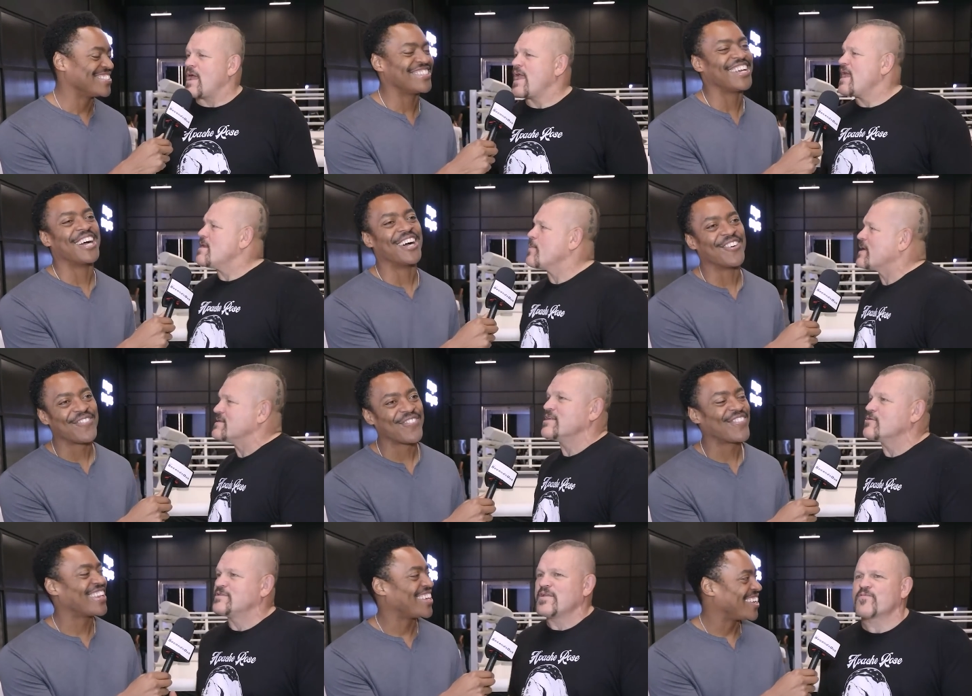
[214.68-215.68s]
Speaker 1: I hate it because they're
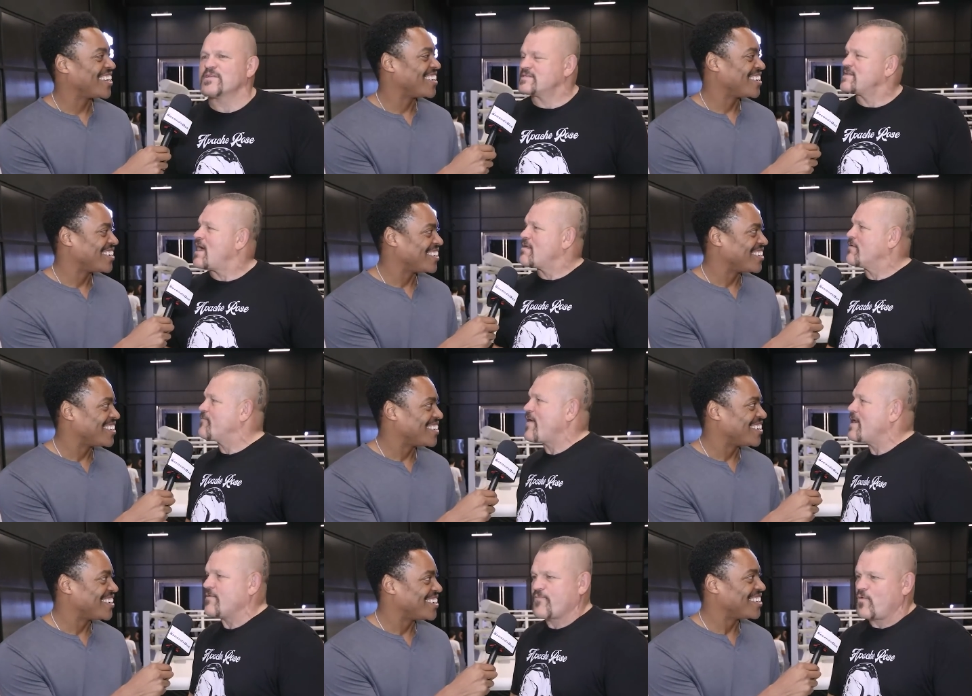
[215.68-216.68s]
different style of
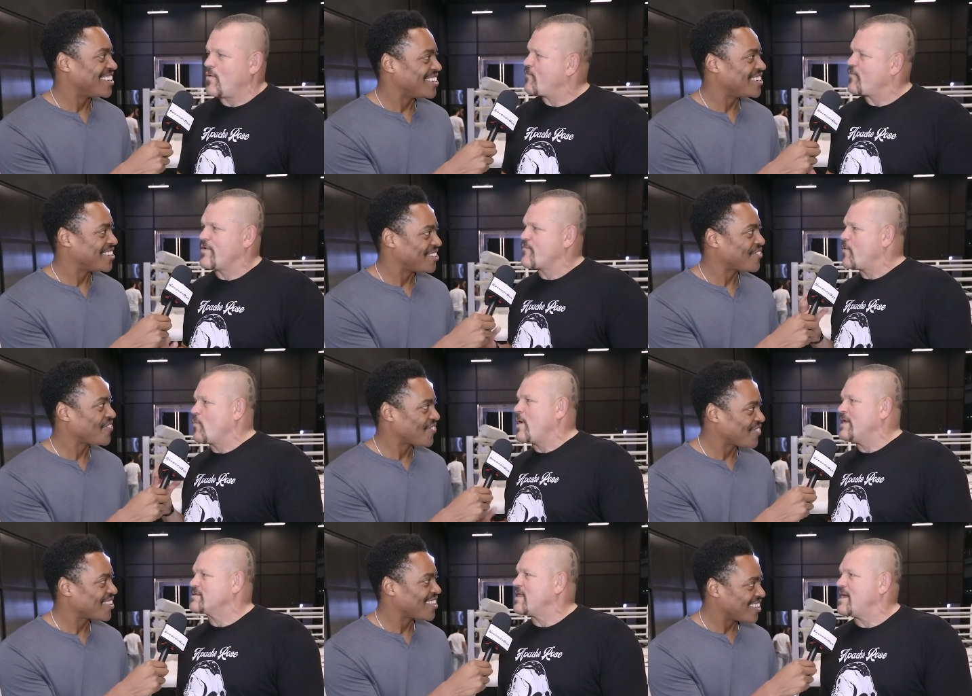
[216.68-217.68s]
fighting for, for different
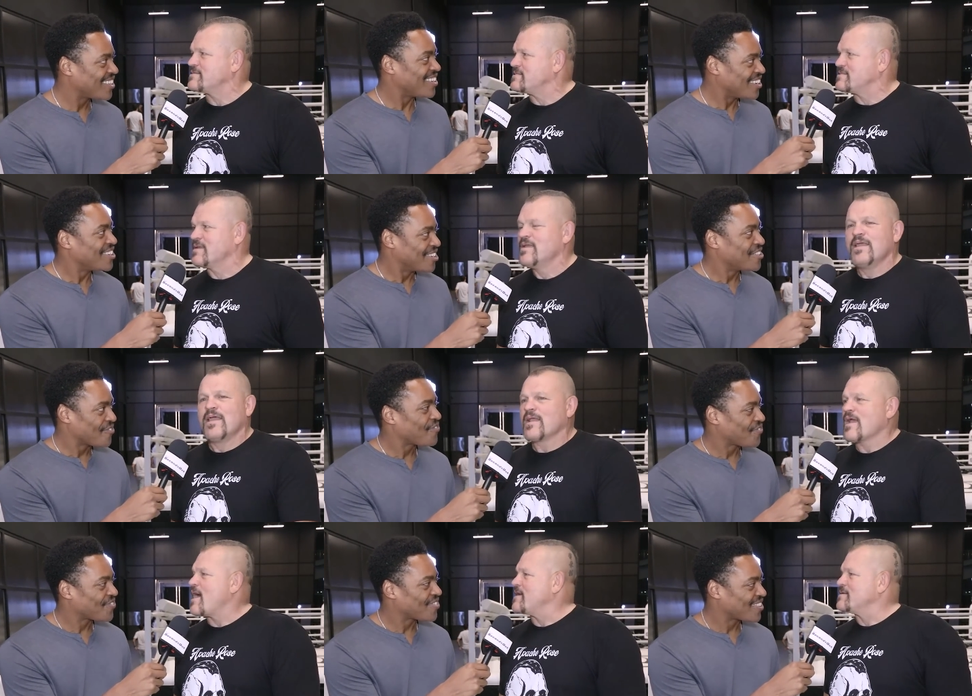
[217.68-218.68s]
weight classes.
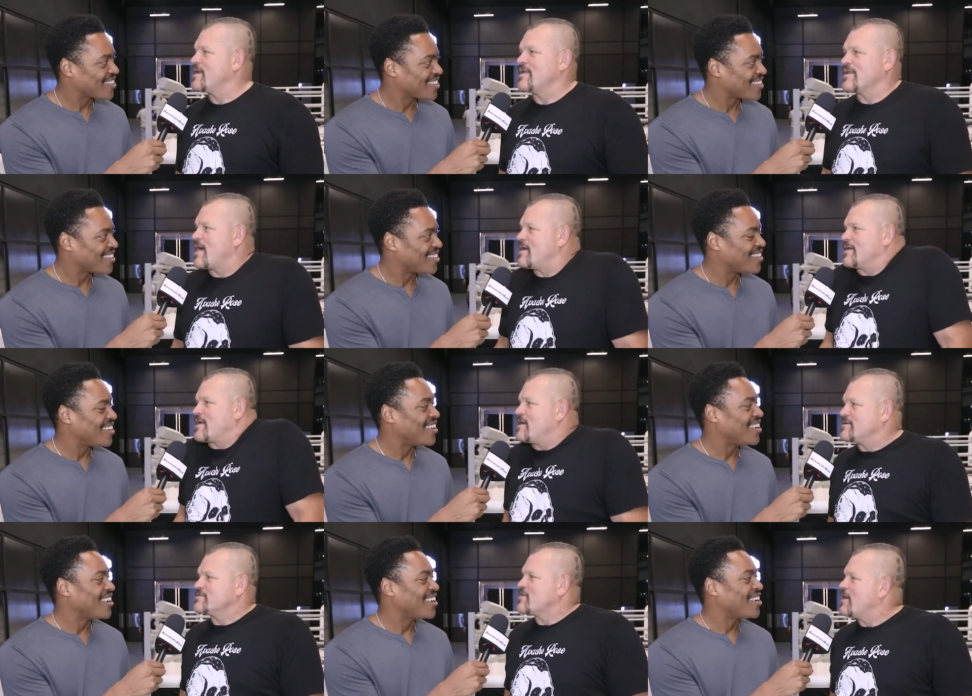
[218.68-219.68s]
Guys and guys,
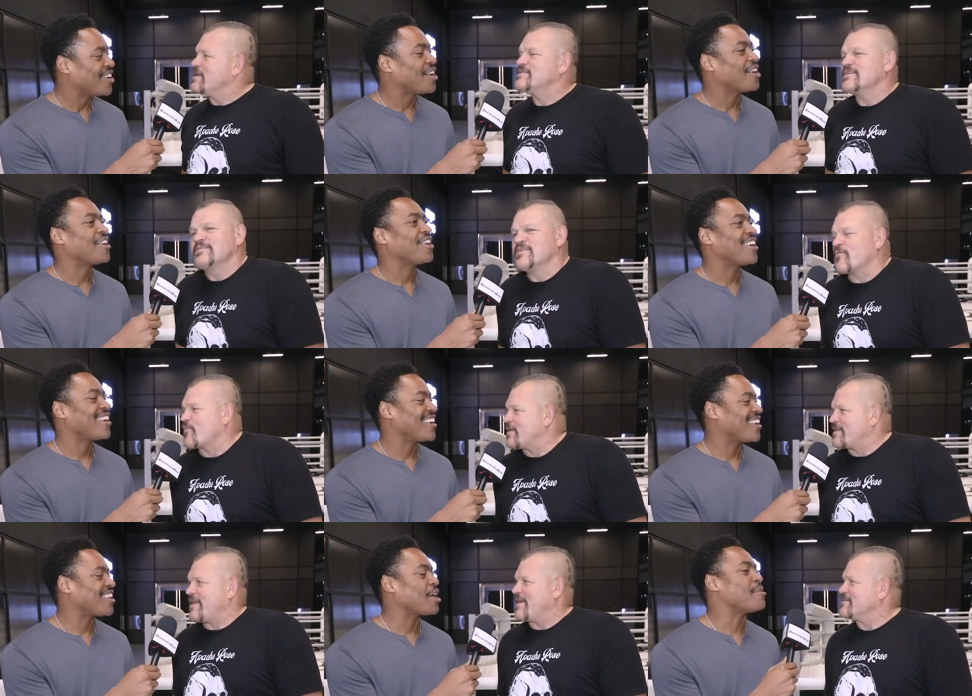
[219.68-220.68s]
guys, it's a different
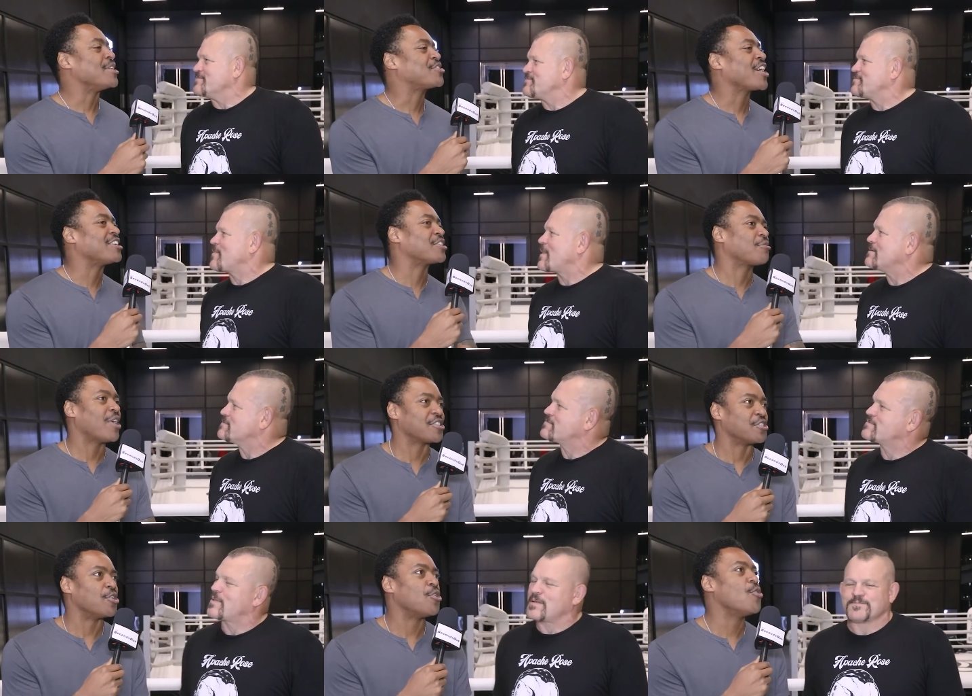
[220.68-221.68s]
thing.
Speaker 2: Let me change the
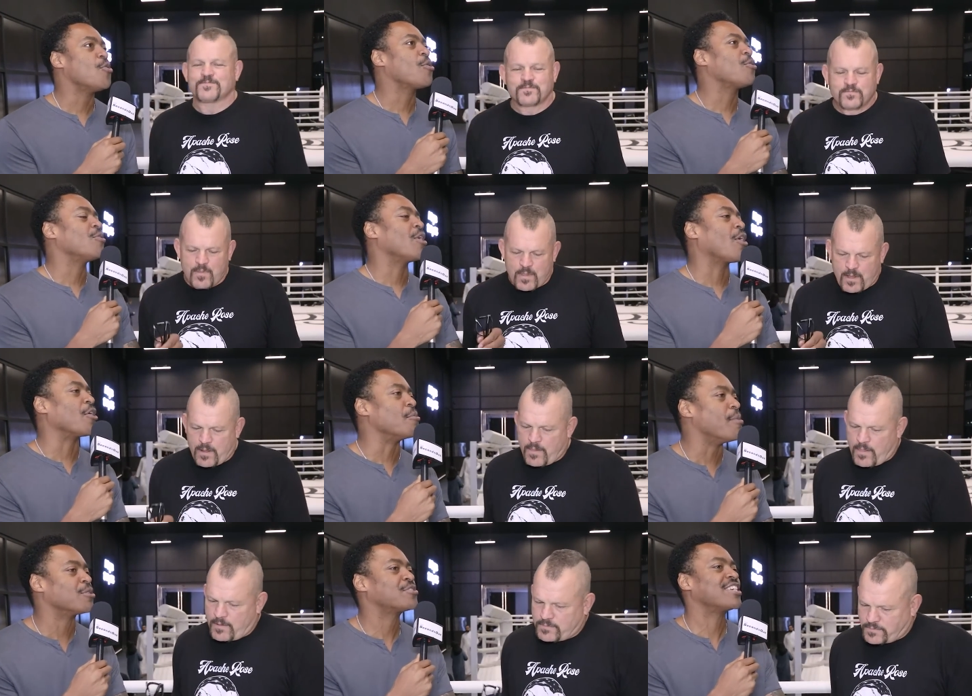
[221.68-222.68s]
question. Who are you
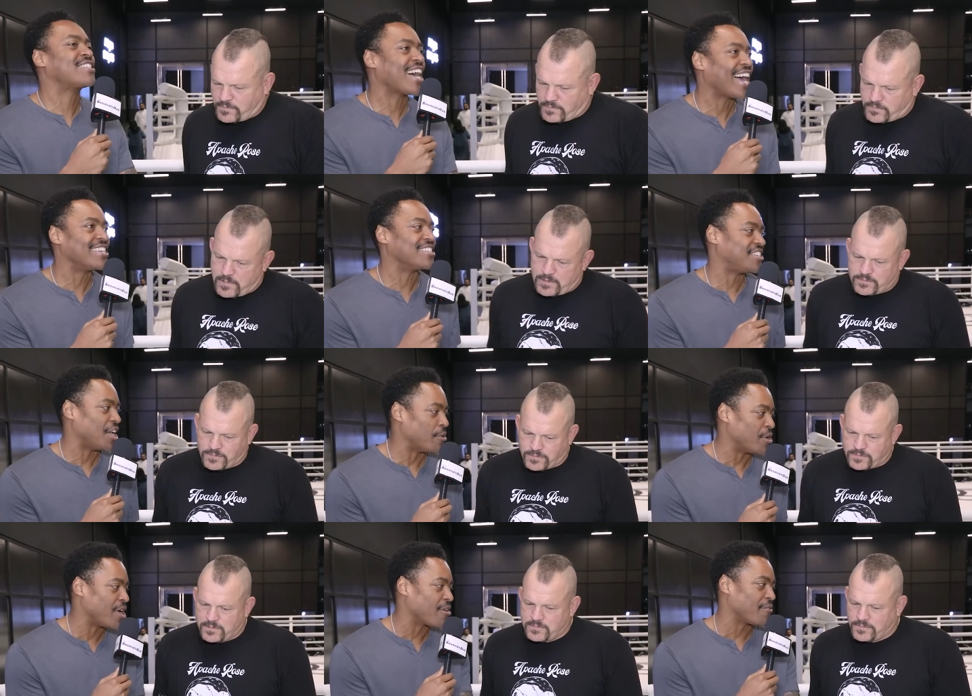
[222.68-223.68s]
most excited to see when
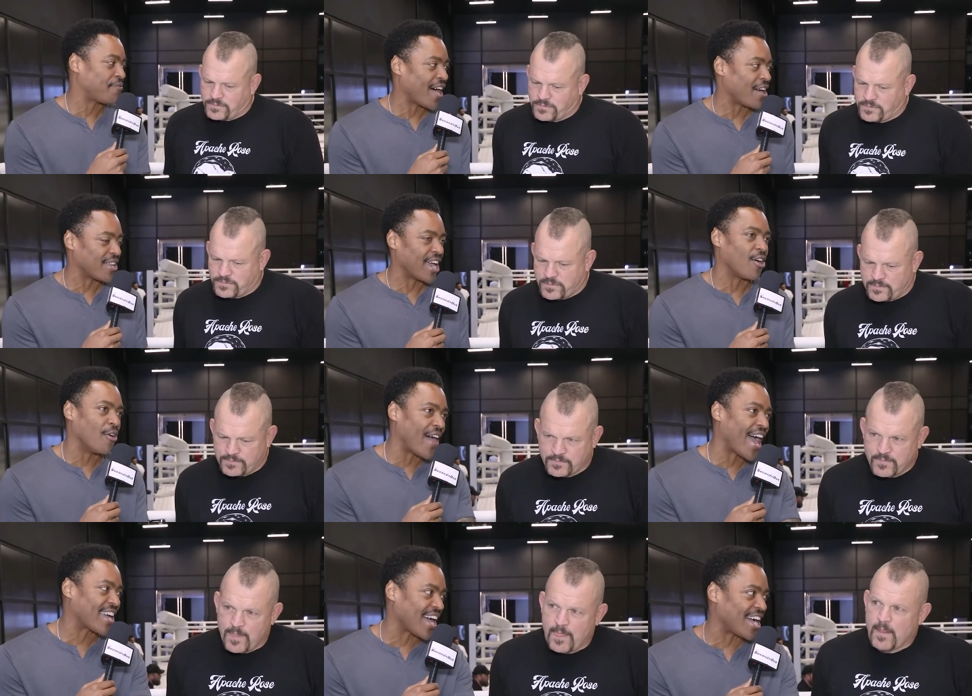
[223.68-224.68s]
you hear a fighter like, "Oh,
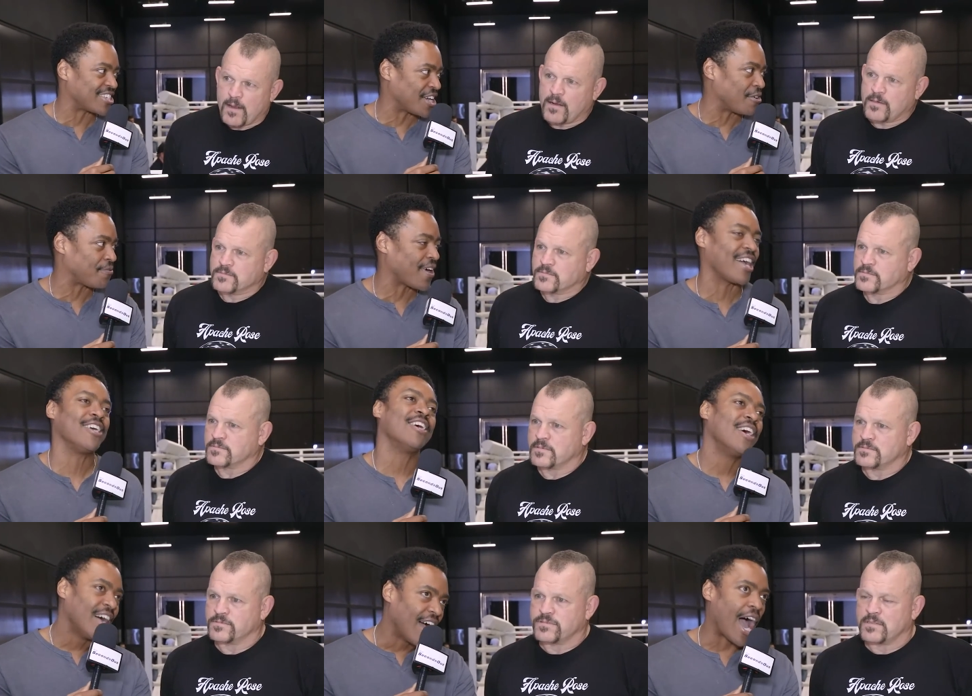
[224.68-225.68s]
that guy's gonna fight.
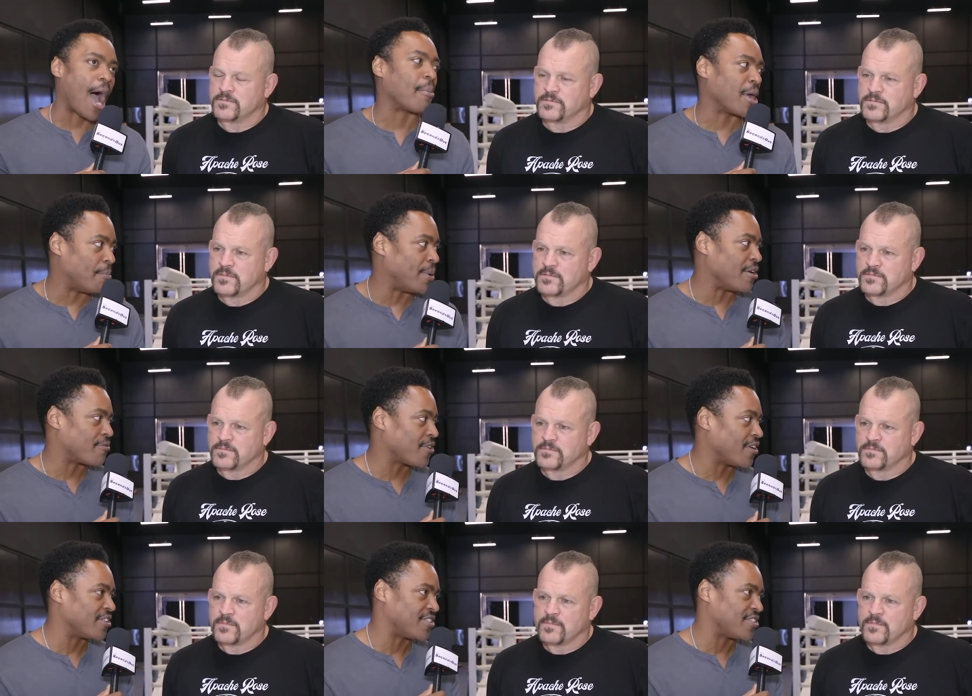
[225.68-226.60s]
I'm gonna be in front